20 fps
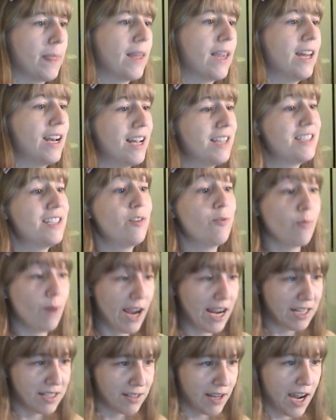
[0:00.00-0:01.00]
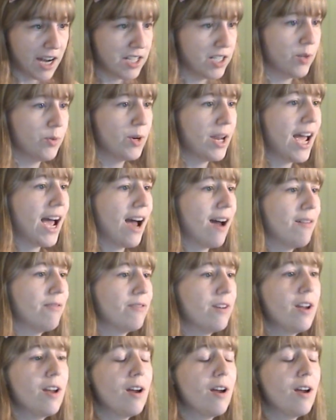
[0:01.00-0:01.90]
And I said, "Right, I don't have